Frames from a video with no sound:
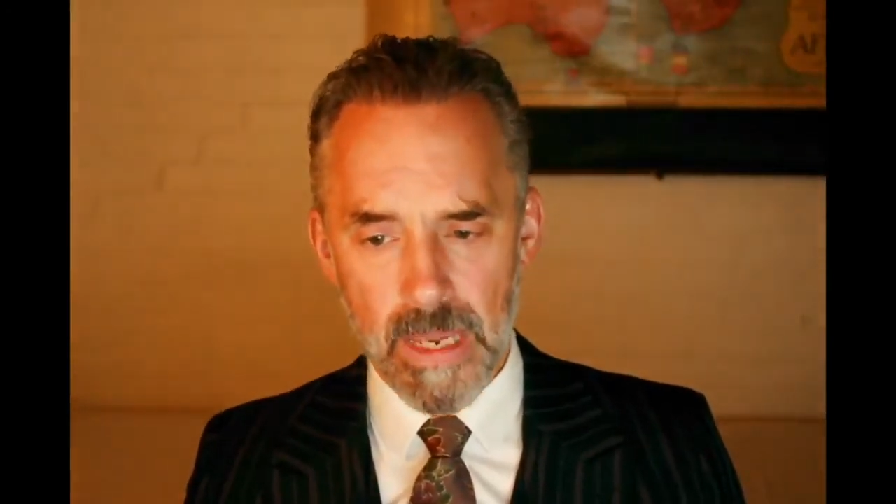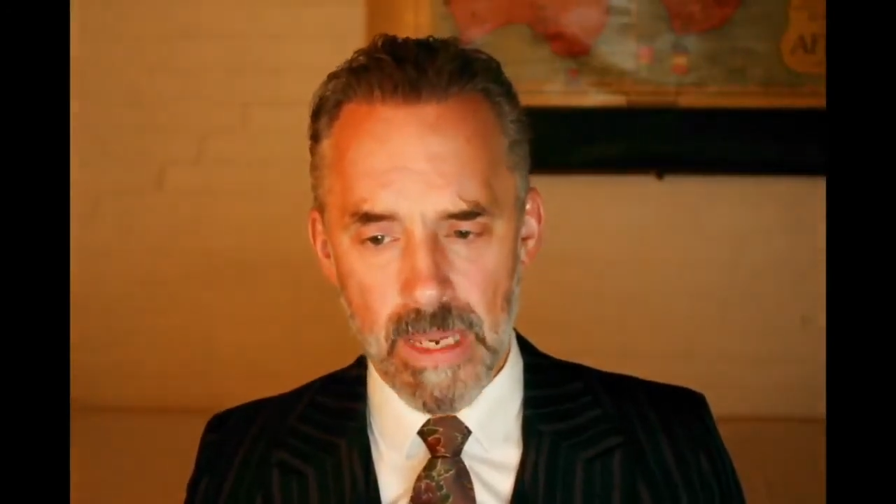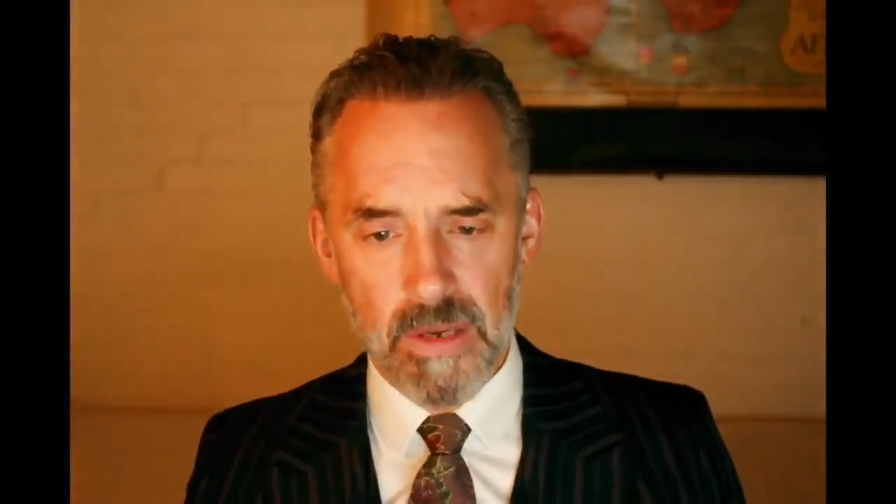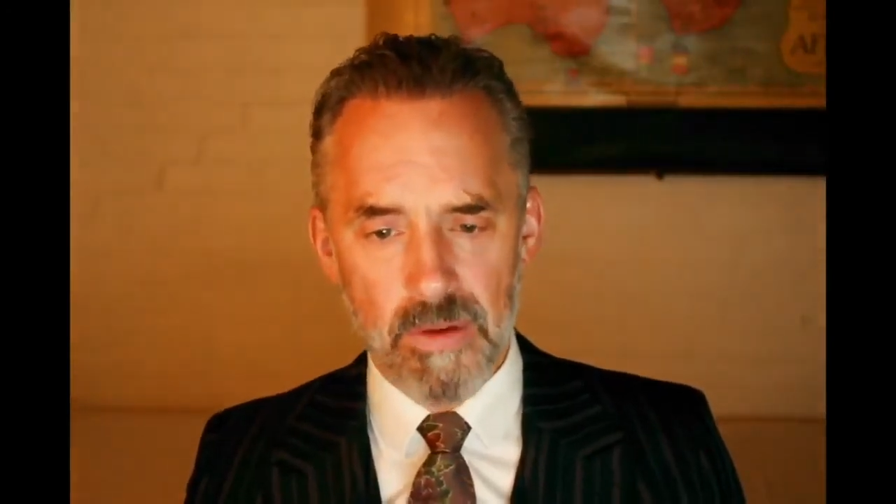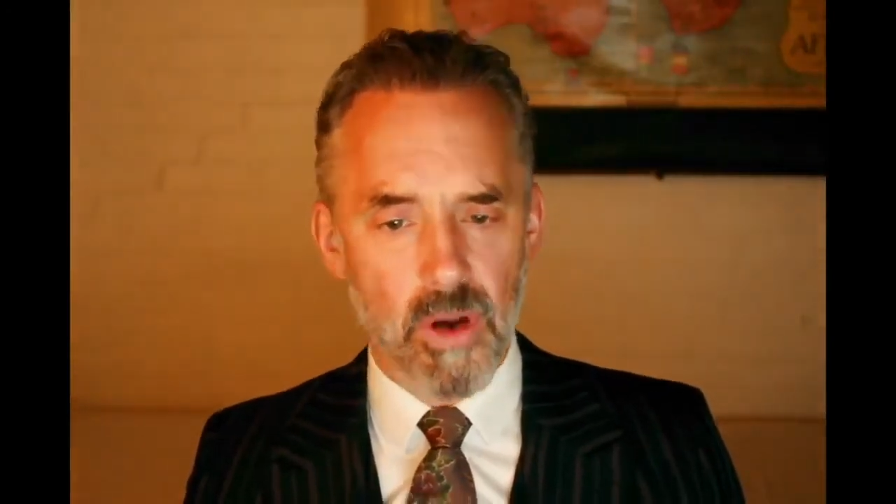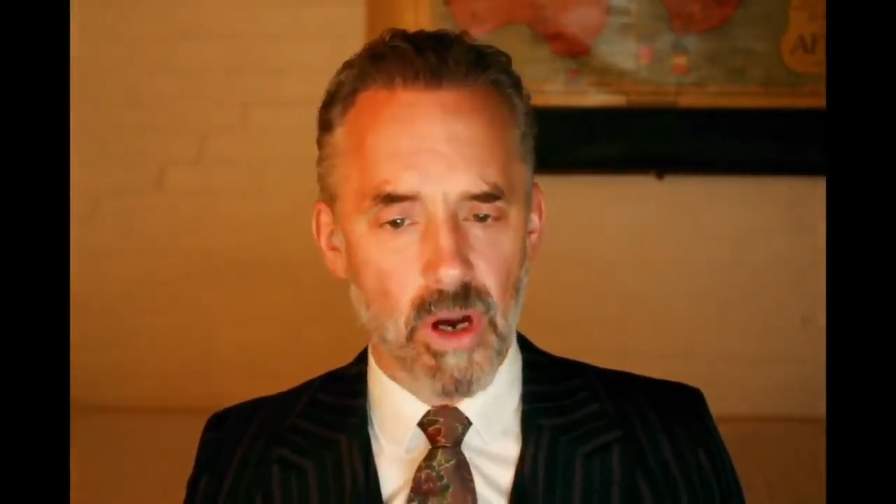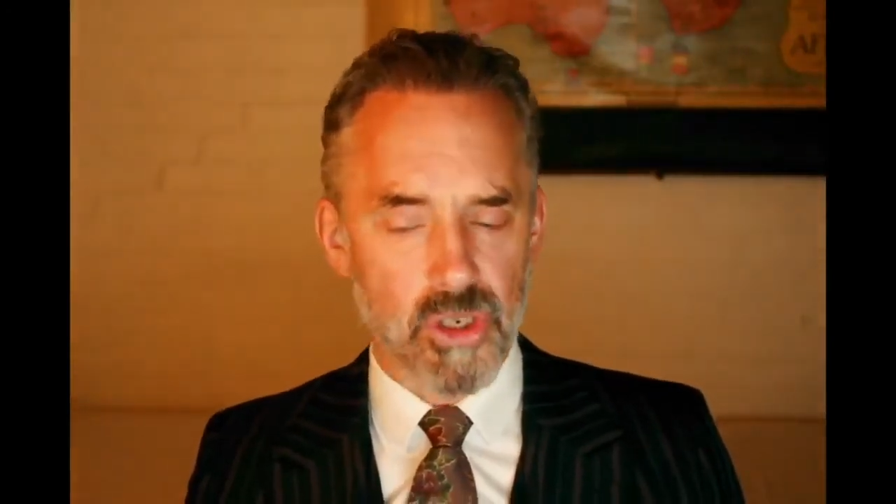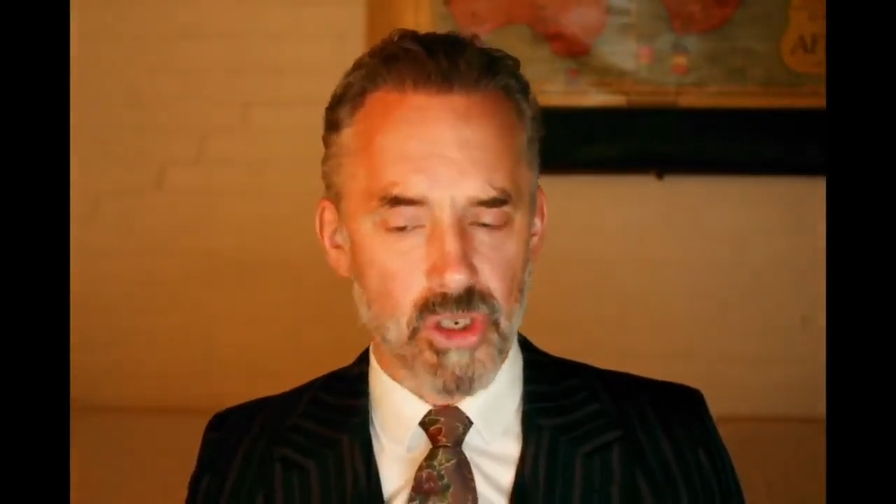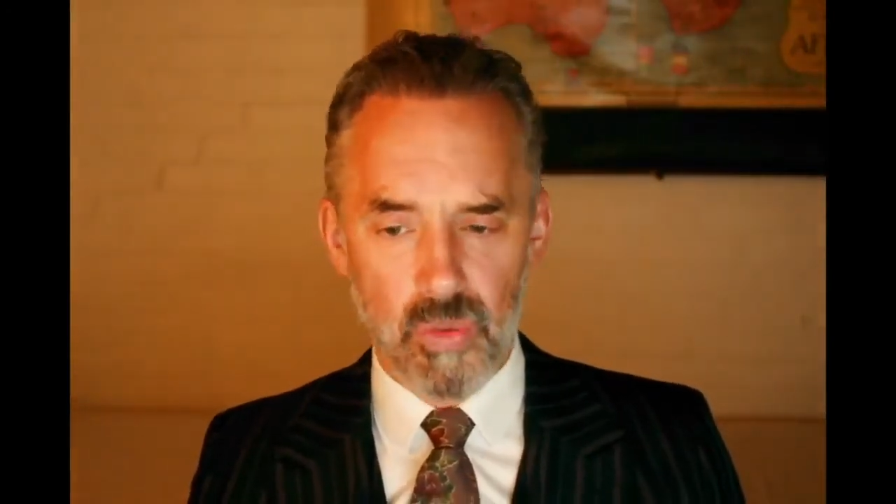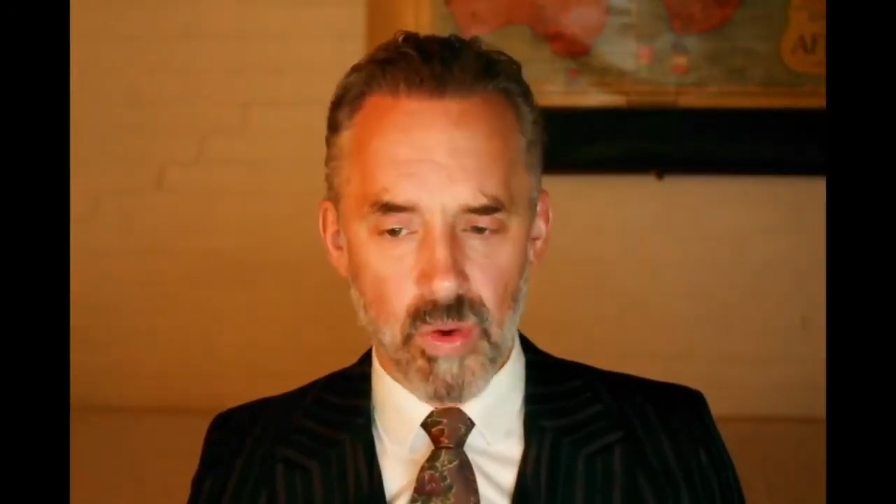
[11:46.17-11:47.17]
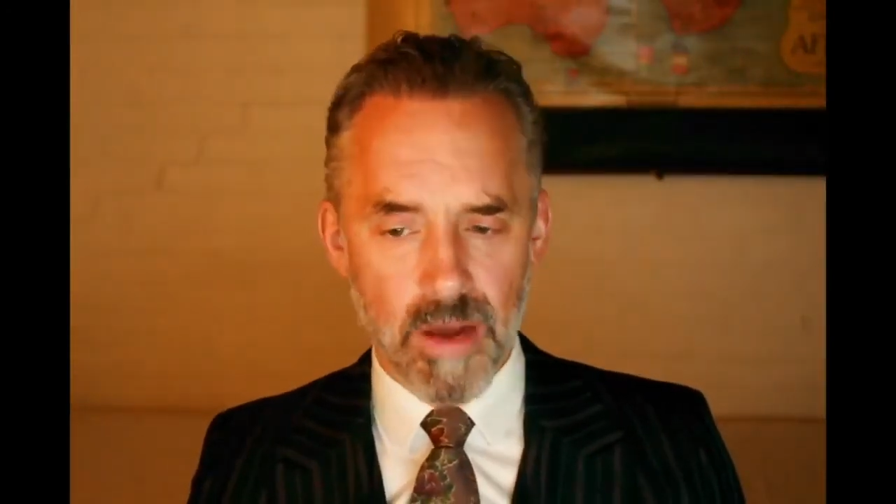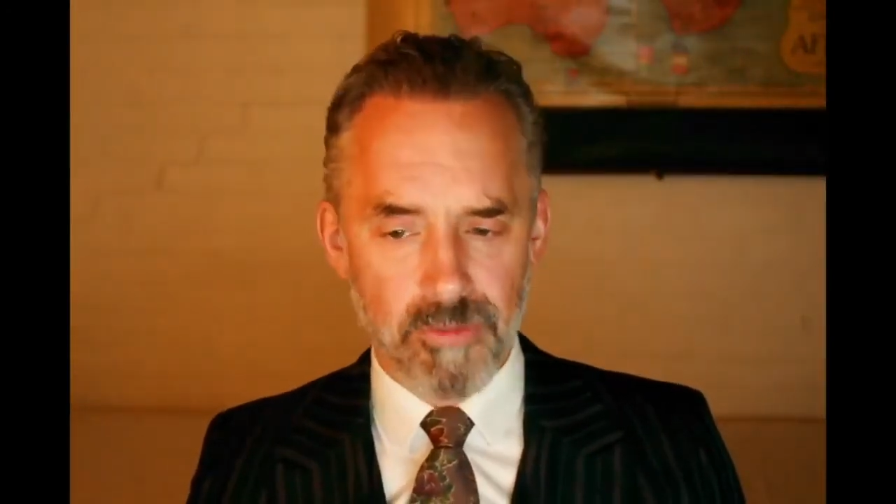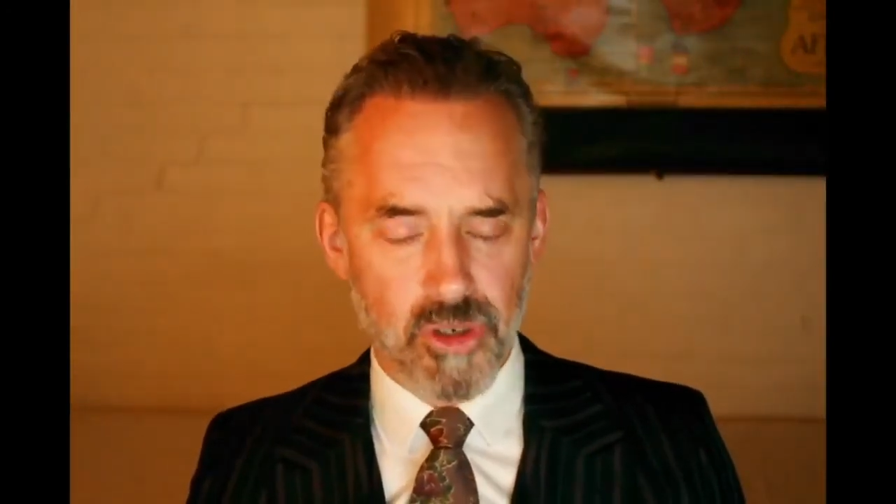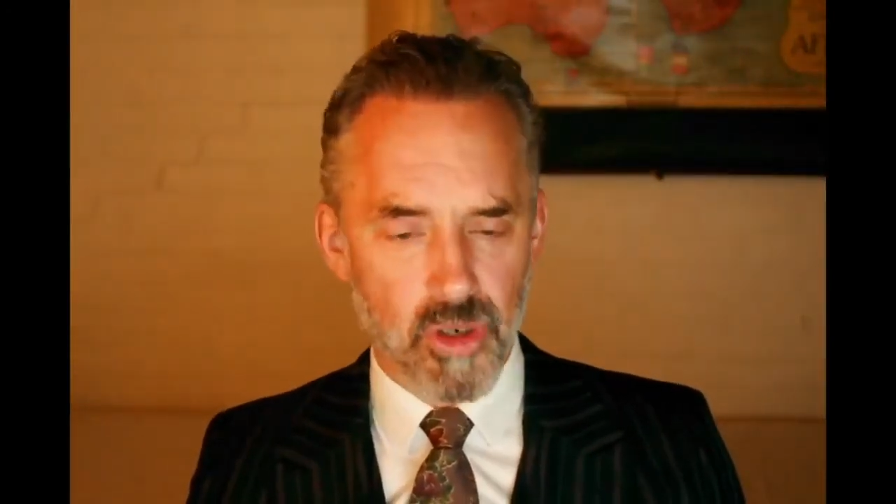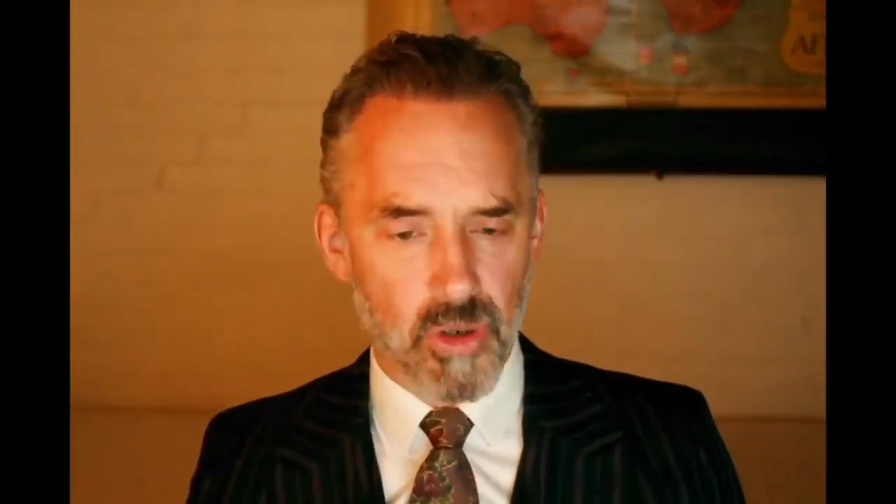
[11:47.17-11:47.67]
You've got two
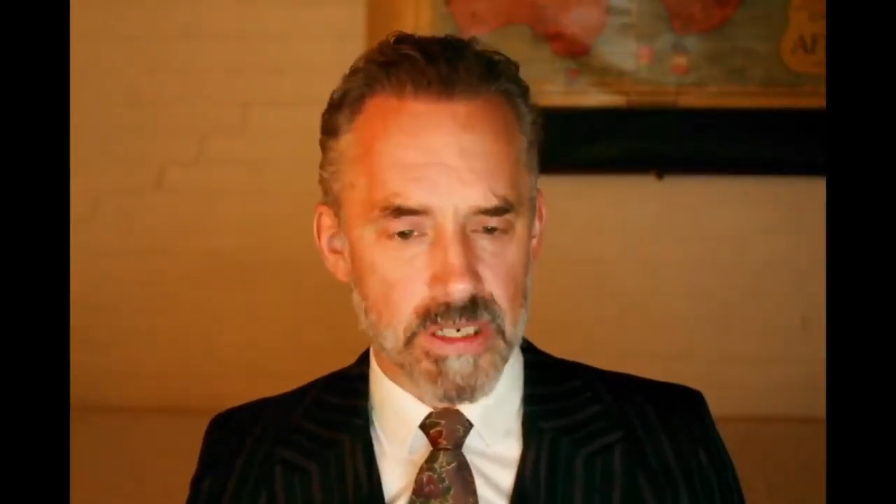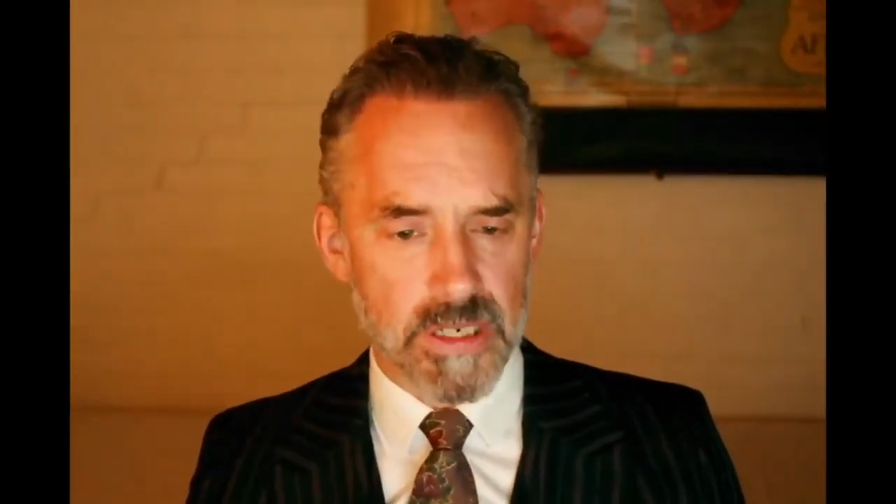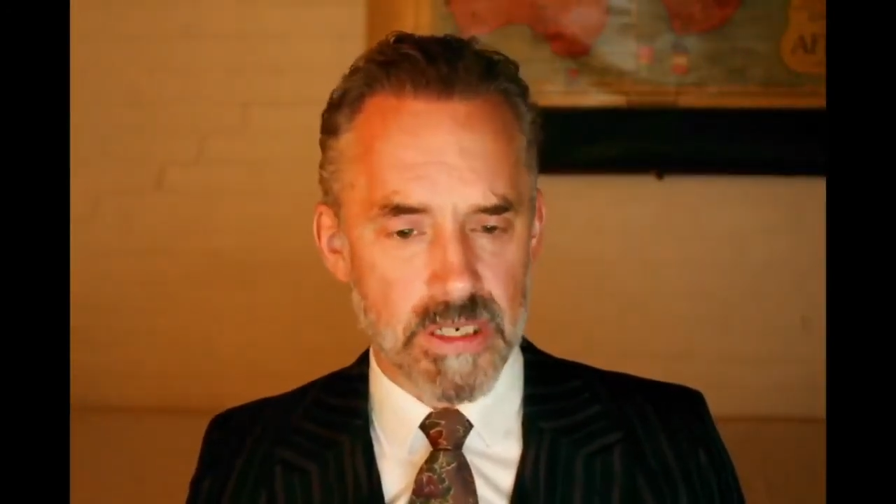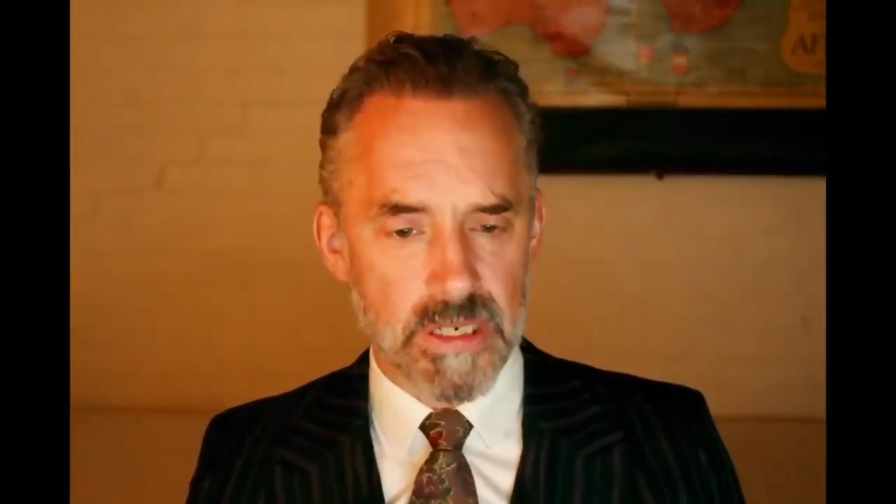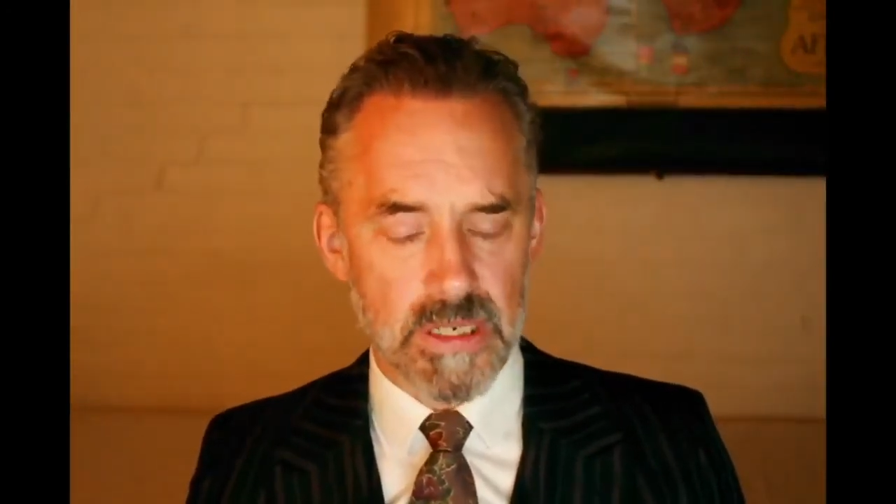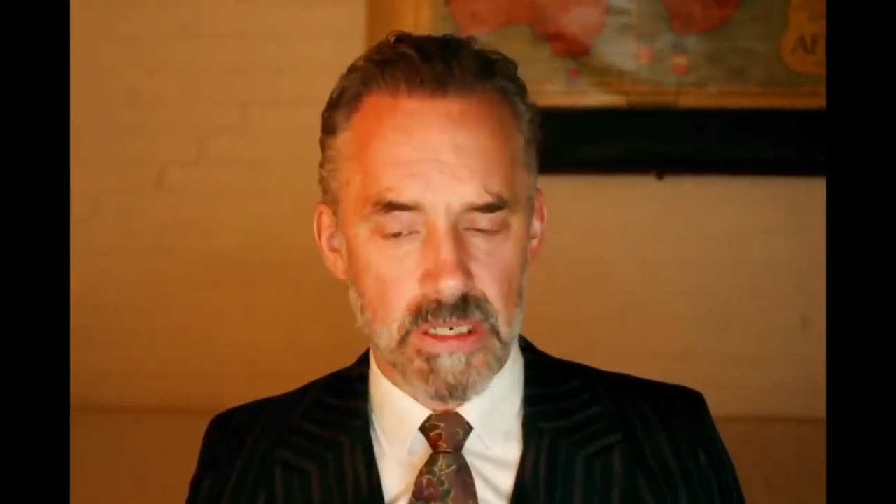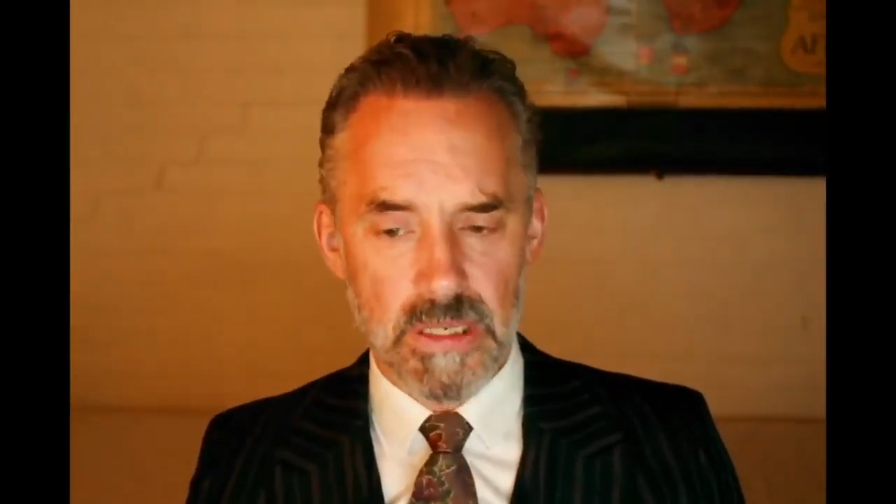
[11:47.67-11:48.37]
rough choices.